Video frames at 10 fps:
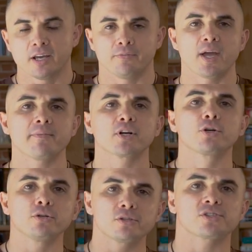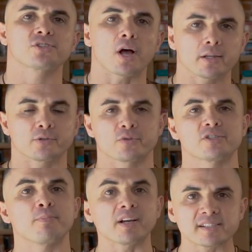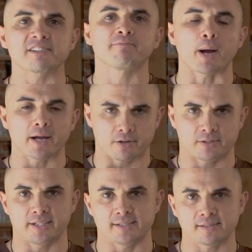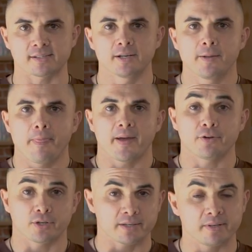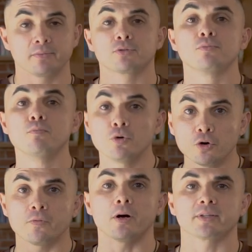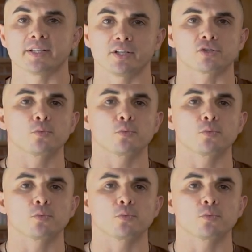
If you have a good, solid, responsive buyer list, you're gonna be able to move all the deals.